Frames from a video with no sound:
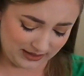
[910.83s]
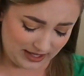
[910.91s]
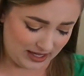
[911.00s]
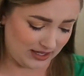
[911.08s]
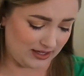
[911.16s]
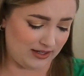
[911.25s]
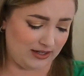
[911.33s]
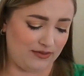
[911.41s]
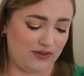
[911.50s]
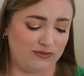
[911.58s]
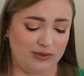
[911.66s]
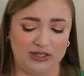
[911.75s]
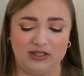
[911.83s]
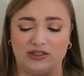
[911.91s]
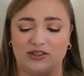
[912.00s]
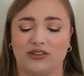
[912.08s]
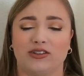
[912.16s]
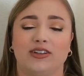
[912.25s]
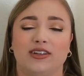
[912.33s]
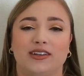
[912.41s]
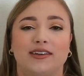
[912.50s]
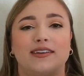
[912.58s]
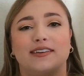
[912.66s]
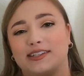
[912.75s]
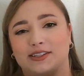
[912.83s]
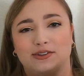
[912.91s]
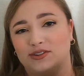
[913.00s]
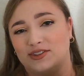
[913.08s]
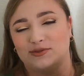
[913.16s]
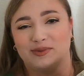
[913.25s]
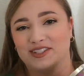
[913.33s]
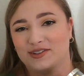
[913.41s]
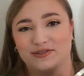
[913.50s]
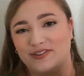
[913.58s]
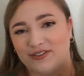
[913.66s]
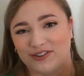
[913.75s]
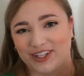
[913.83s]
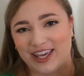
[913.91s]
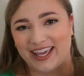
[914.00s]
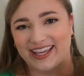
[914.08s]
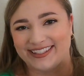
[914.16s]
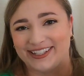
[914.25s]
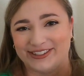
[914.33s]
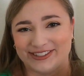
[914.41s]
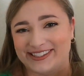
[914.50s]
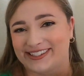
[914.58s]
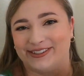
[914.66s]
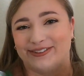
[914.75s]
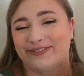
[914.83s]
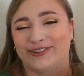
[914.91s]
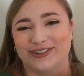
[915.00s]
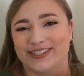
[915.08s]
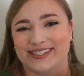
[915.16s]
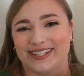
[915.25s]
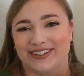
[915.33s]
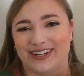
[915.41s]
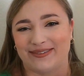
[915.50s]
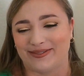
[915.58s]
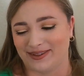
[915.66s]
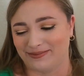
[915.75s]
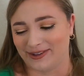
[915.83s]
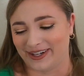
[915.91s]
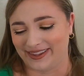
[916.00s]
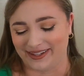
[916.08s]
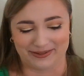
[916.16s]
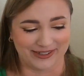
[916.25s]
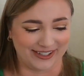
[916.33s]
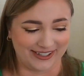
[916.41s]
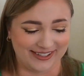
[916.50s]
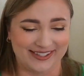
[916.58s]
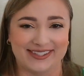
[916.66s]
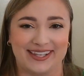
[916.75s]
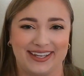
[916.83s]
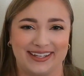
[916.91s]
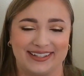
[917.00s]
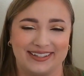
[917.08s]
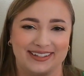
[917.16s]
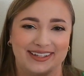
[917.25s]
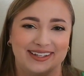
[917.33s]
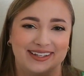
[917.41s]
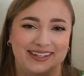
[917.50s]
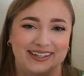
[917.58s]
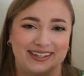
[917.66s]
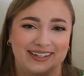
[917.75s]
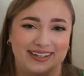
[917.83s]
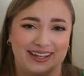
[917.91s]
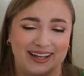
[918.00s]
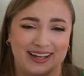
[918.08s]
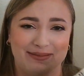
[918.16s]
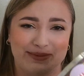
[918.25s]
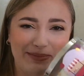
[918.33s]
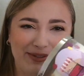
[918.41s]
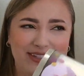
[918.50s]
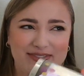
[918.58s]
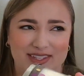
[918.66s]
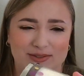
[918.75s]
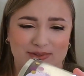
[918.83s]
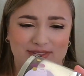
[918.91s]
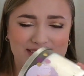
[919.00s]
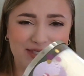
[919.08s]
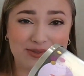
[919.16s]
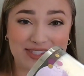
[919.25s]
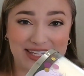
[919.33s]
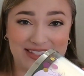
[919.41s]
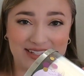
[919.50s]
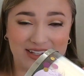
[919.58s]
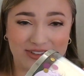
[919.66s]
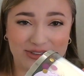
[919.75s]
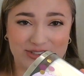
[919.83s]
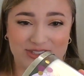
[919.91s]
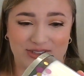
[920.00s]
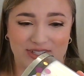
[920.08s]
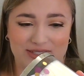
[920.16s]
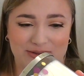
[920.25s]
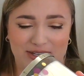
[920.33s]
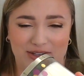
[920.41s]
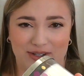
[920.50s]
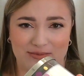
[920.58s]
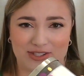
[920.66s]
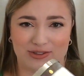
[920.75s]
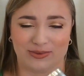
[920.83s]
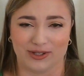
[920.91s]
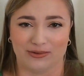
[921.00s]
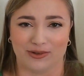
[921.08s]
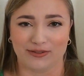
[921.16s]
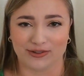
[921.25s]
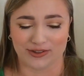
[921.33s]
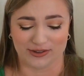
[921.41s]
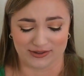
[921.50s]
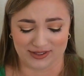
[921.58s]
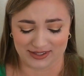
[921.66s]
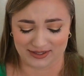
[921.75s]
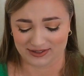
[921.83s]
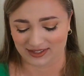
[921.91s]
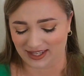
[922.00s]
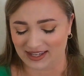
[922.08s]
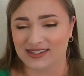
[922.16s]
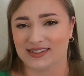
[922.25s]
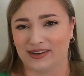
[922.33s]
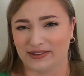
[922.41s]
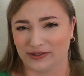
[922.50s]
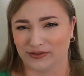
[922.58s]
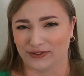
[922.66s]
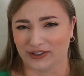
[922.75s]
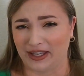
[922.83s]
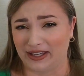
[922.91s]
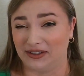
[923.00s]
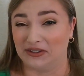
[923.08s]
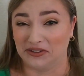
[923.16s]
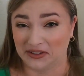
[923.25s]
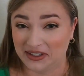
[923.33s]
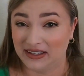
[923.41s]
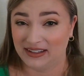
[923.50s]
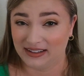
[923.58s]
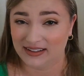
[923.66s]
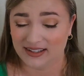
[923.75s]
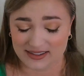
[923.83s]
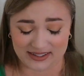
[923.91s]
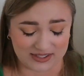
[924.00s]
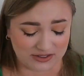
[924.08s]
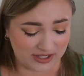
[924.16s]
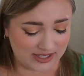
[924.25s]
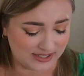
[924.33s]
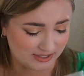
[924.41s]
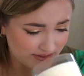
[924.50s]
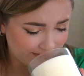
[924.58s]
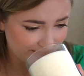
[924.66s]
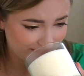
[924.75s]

And if you've been here, you know these are my 2 favorite candles. So of course I grabbed them while they were on sale. I believe this was $8. So that's why I grabbed 2 berry waffle cones, because it's like $8 for a candle. That's a great deal.